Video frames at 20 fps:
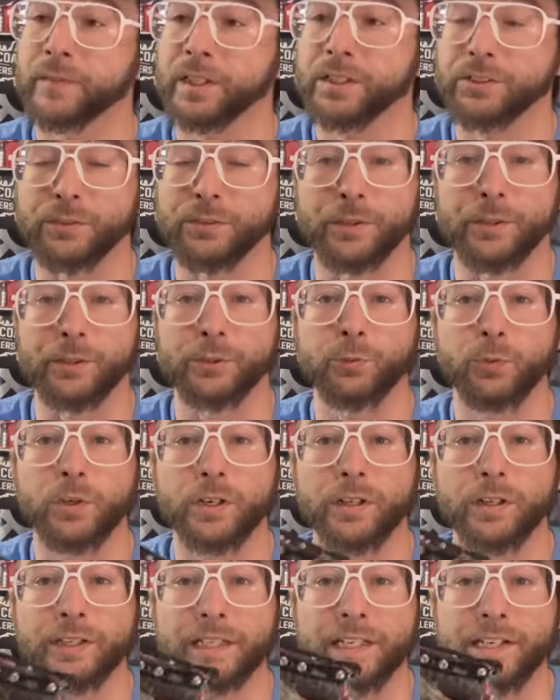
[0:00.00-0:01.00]
so there's one
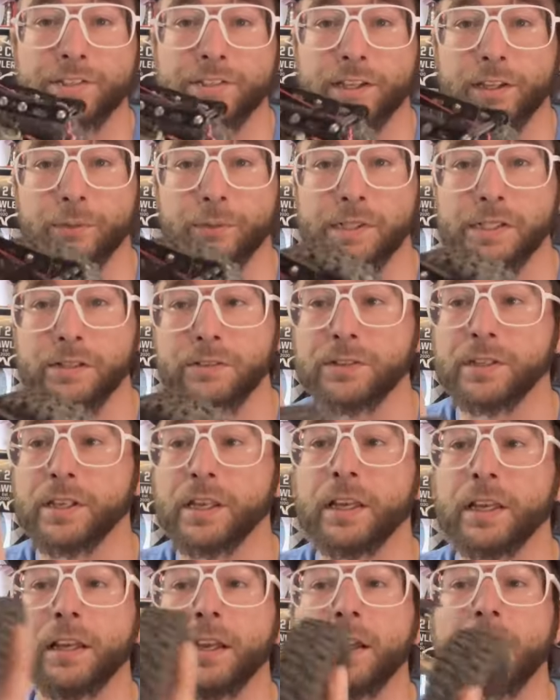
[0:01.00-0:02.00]
on each side of the rails
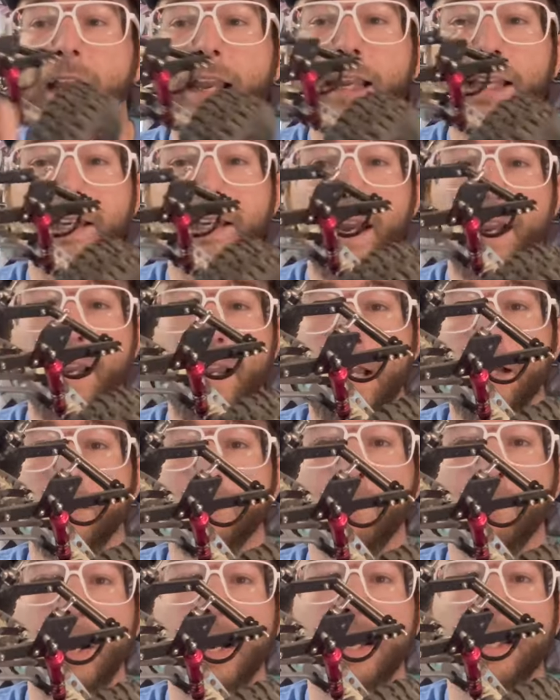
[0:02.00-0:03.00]
and I have
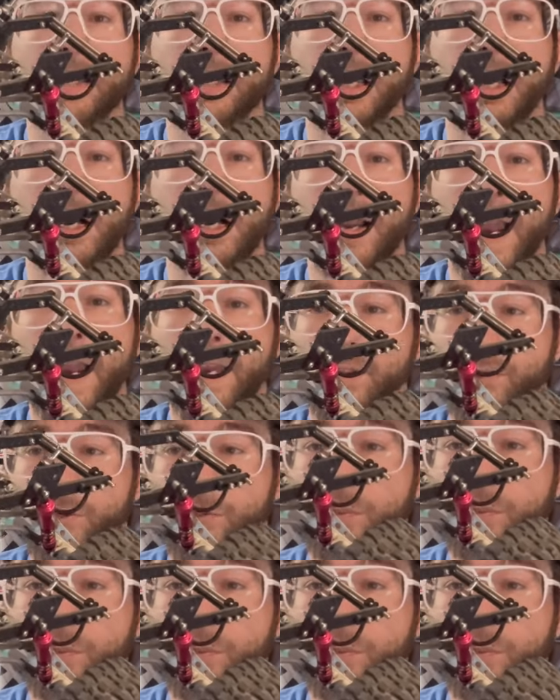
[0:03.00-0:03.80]
my uh, Atlas